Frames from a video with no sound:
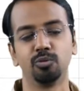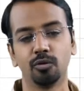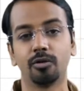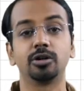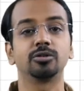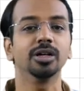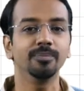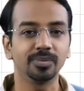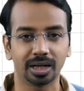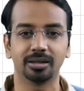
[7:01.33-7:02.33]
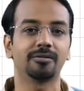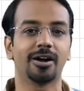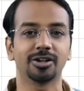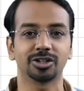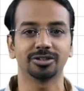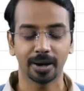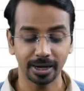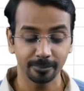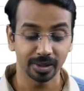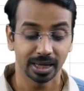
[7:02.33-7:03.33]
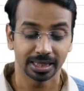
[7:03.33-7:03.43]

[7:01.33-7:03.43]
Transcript: move on to the other function, right?